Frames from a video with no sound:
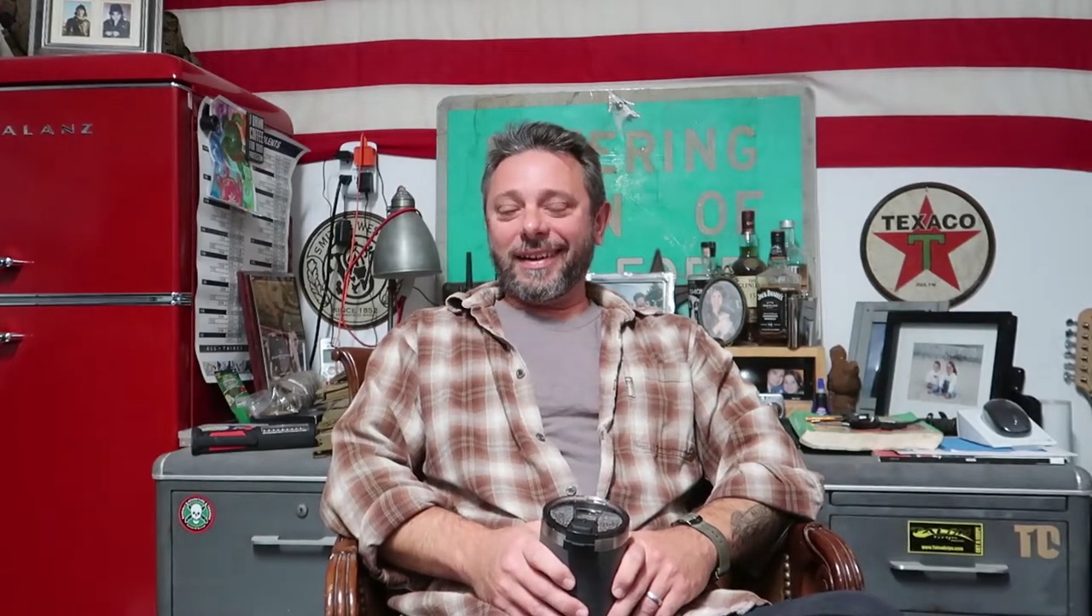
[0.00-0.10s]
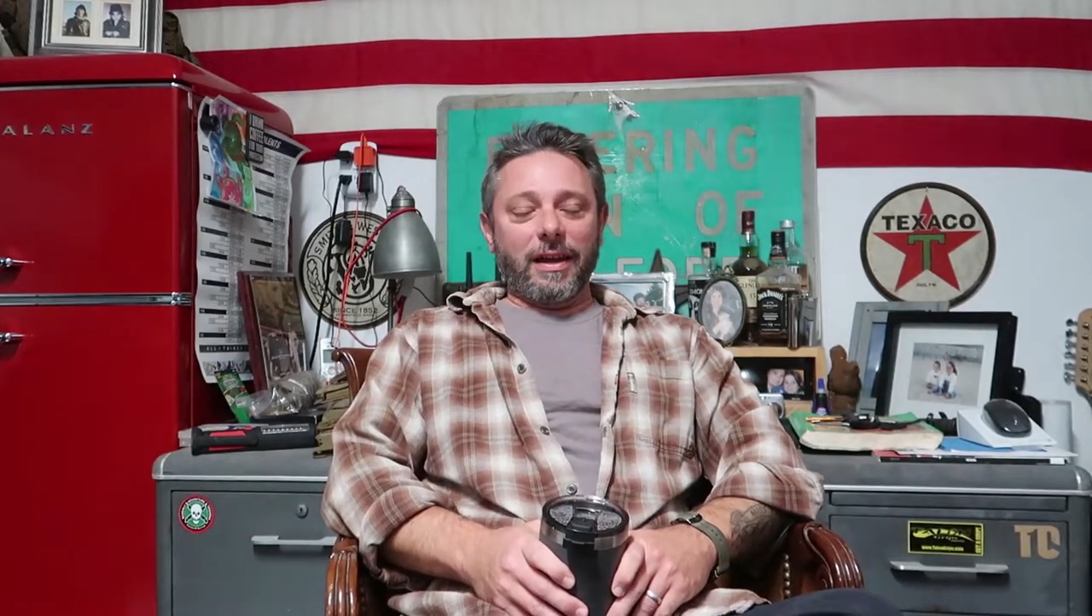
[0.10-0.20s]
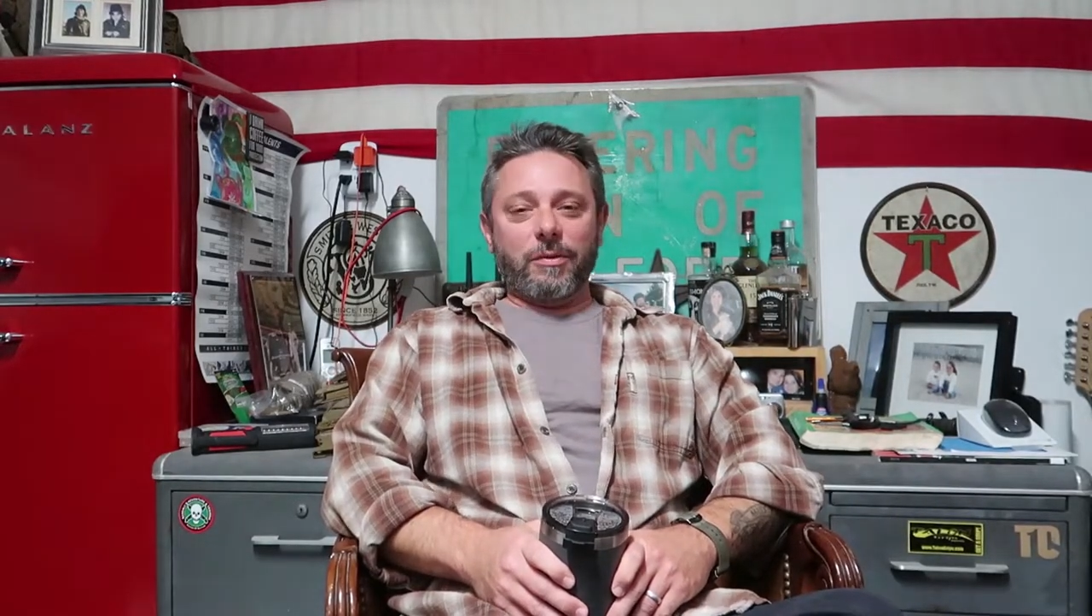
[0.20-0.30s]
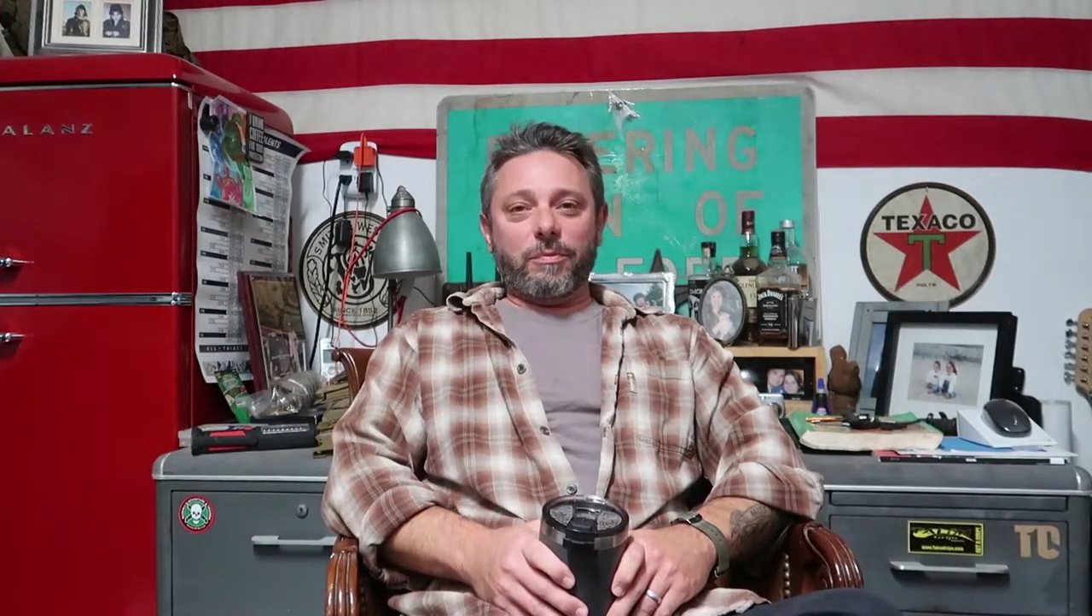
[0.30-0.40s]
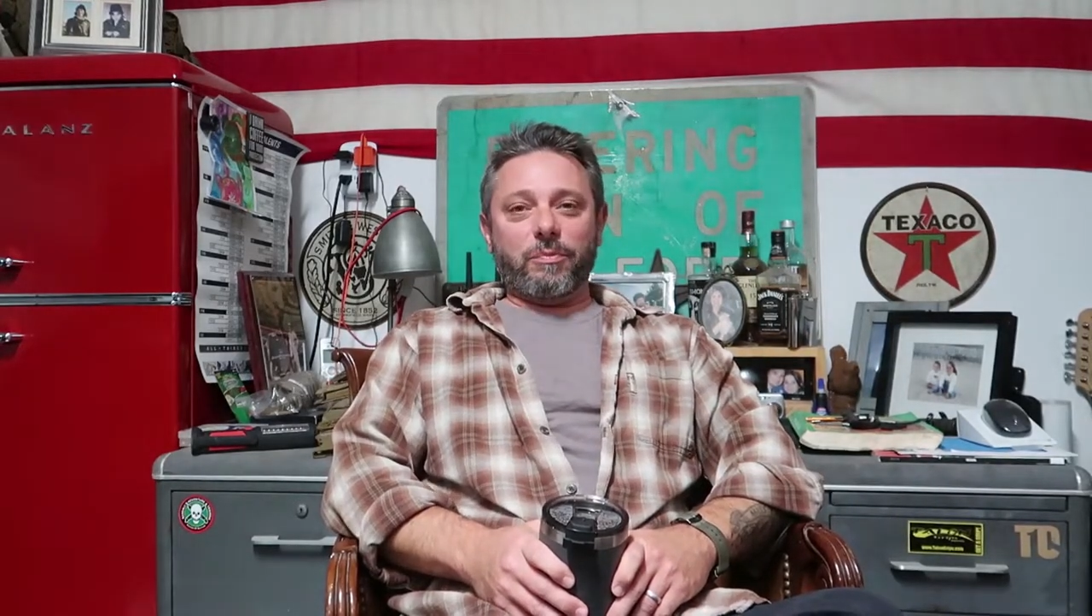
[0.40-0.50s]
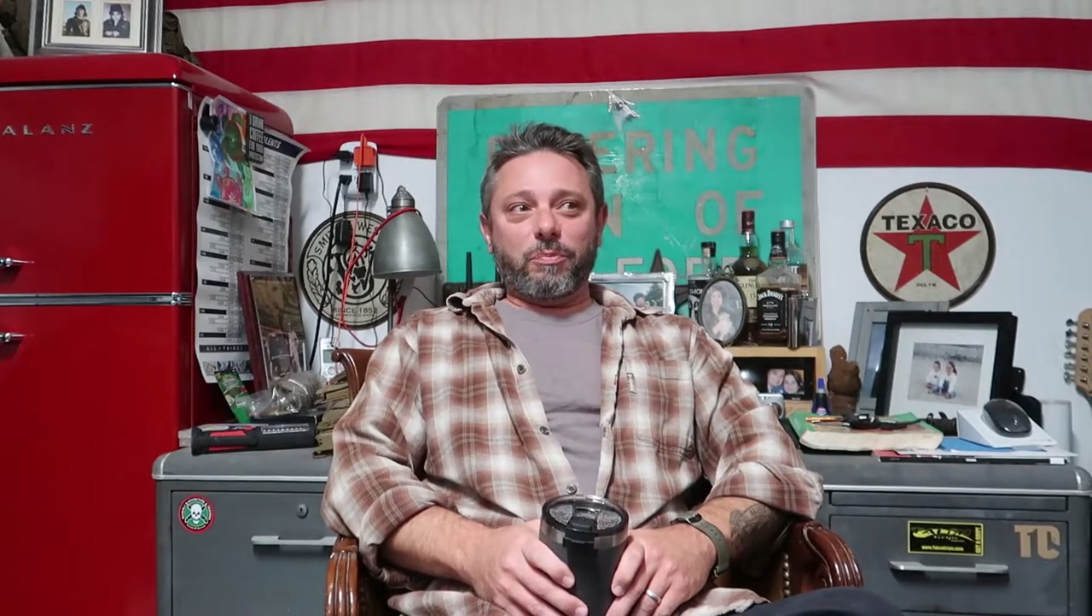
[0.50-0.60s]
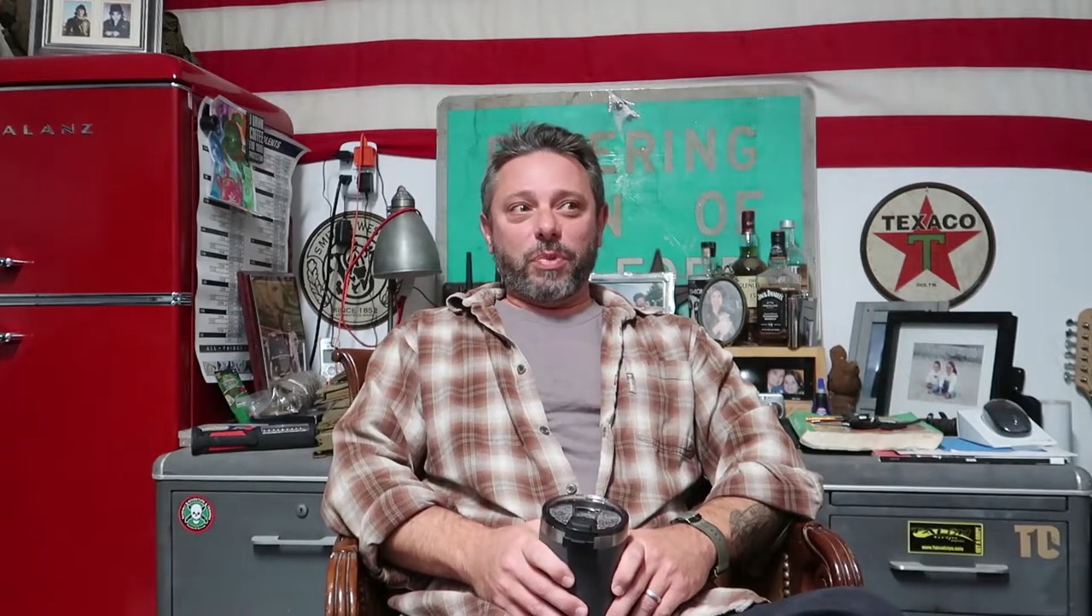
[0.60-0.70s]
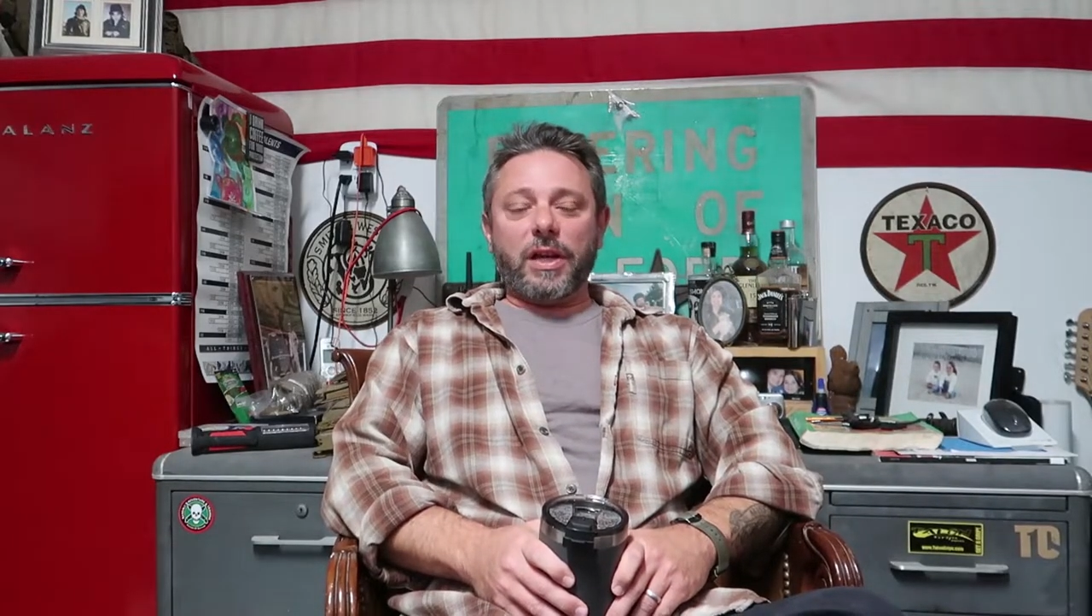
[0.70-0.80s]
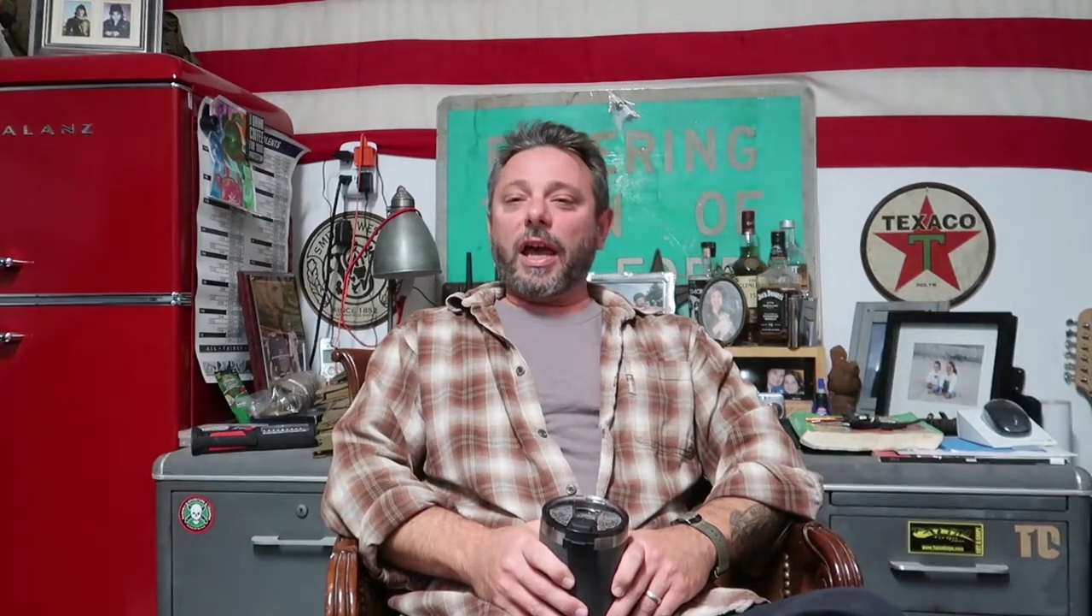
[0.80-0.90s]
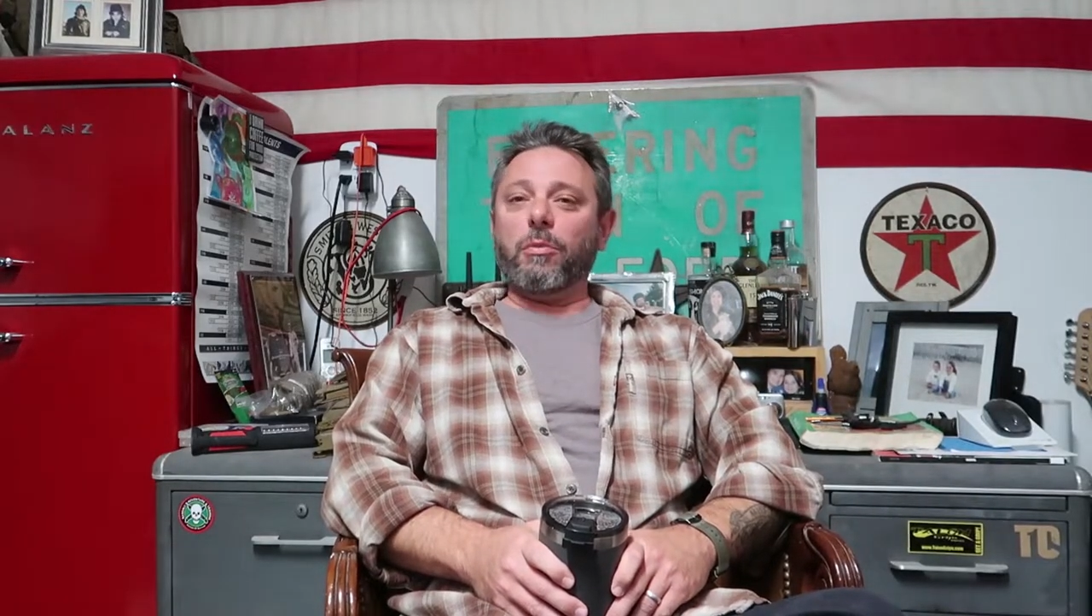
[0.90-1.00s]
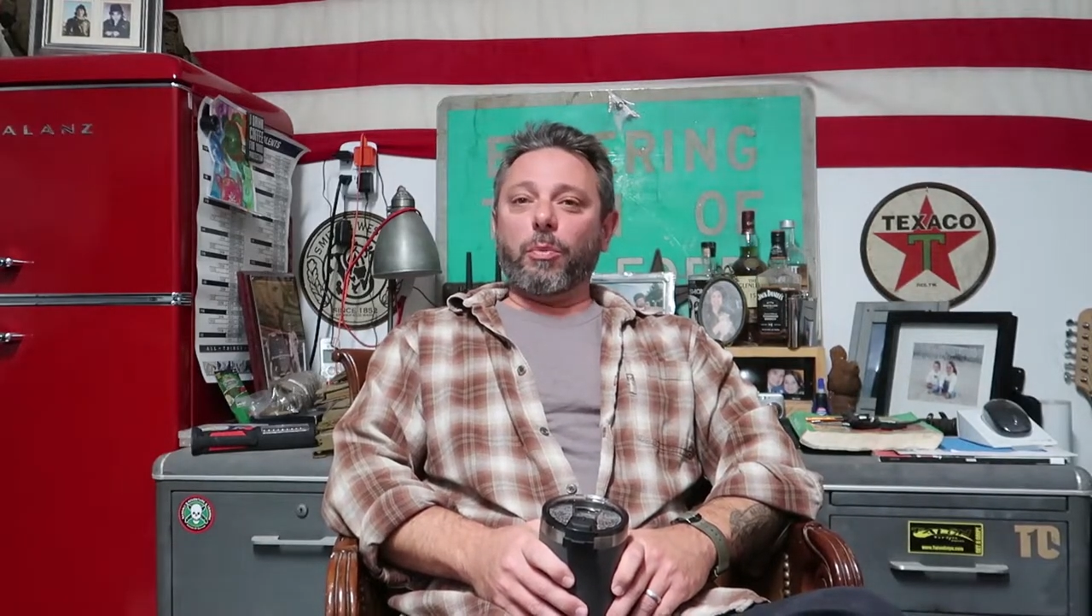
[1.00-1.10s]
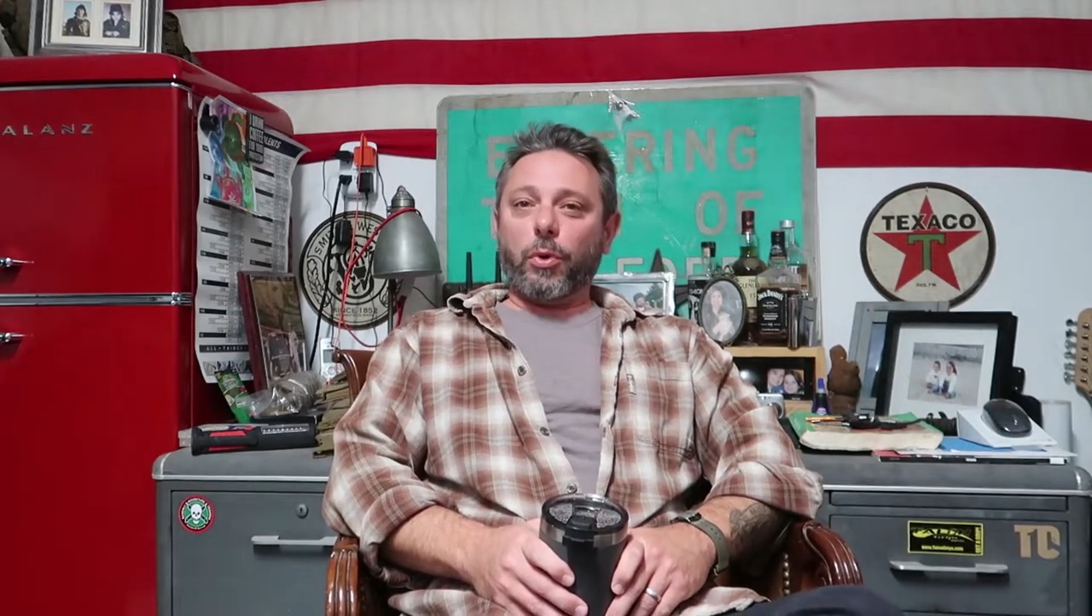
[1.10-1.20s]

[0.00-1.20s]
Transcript: It became